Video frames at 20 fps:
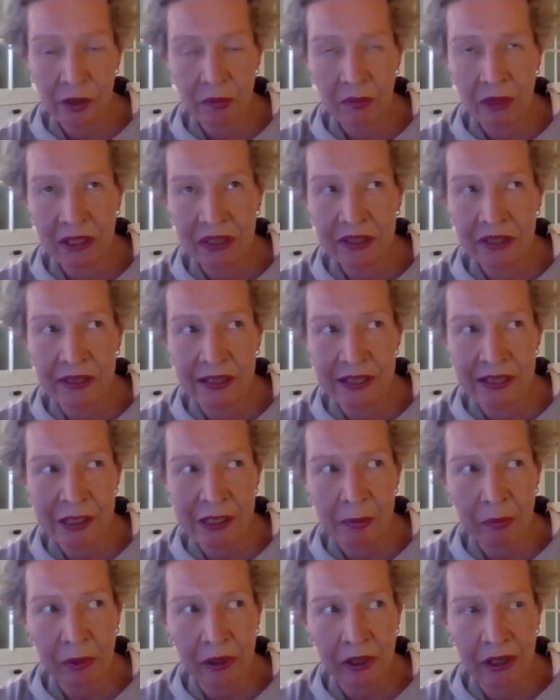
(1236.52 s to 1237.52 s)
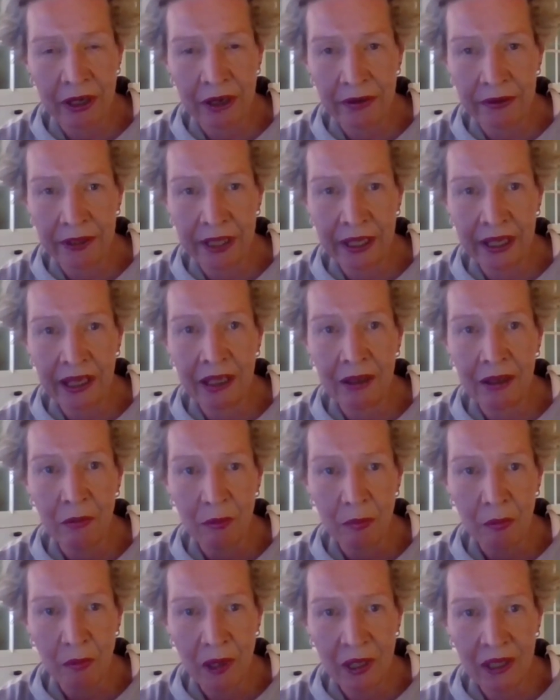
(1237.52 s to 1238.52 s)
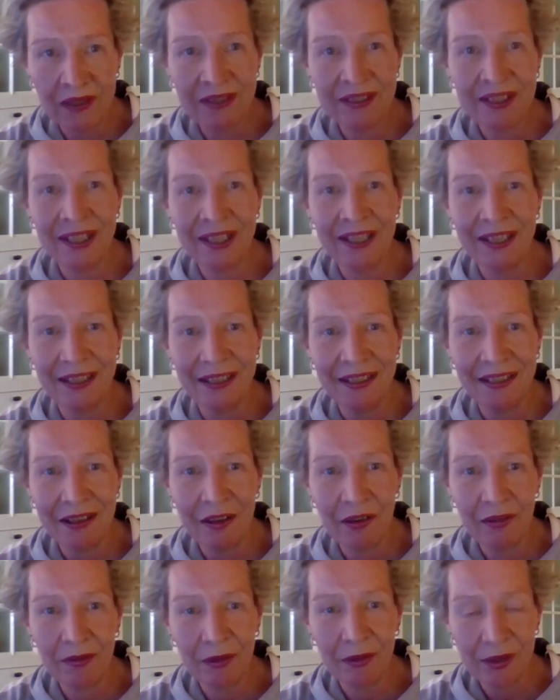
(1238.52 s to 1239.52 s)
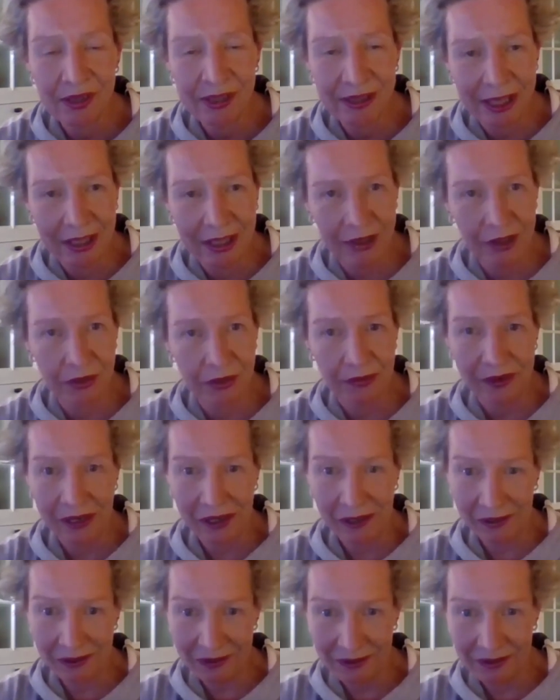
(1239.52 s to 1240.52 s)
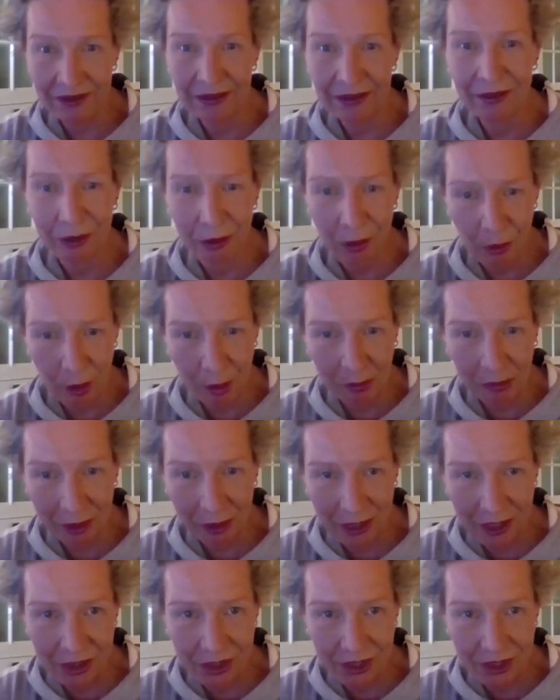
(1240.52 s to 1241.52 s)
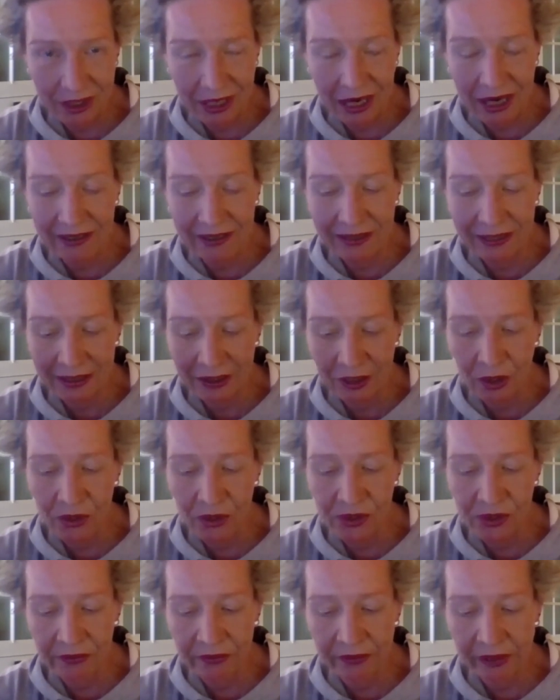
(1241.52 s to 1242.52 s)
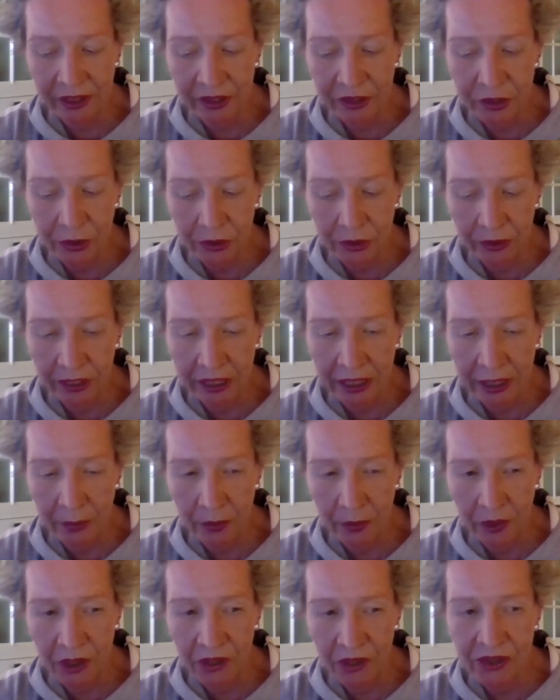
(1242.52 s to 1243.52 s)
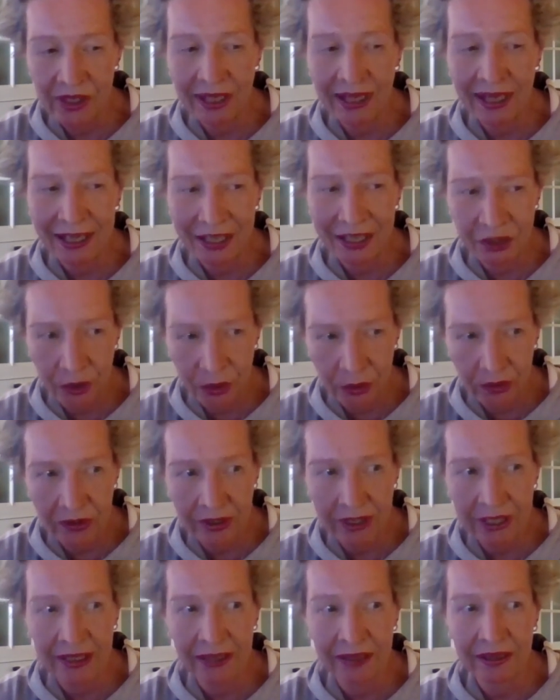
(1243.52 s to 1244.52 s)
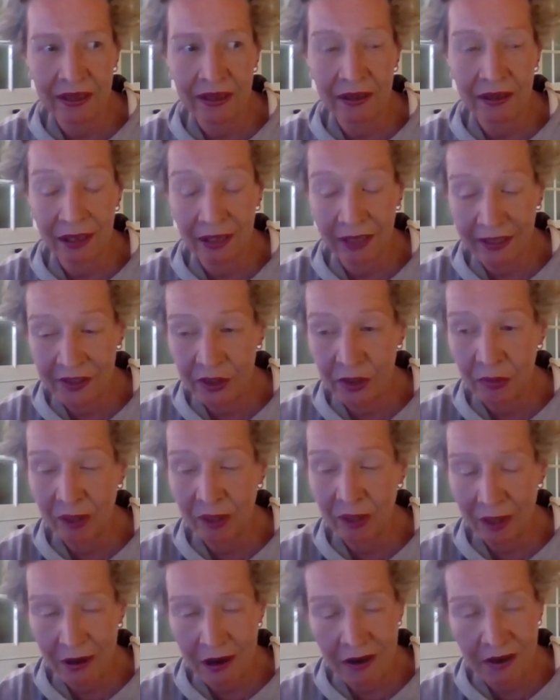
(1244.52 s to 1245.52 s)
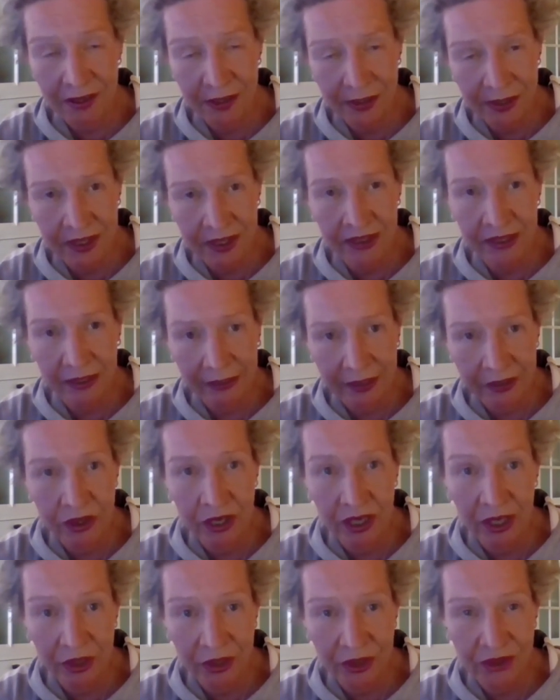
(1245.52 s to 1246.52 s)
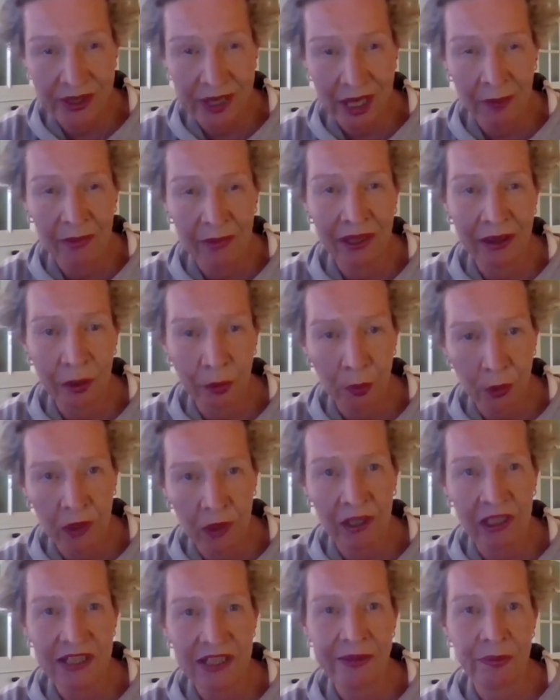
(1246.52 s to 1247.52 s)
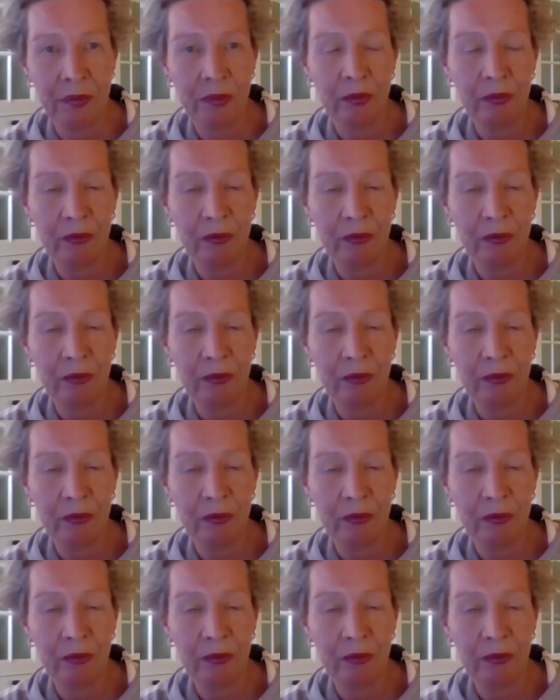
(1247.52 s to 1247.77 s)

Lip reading: multidisciplinarity and multi-sectoral cooperation, I think those are really two key words. And I do think there needs to be constantly changes. I mean, the world is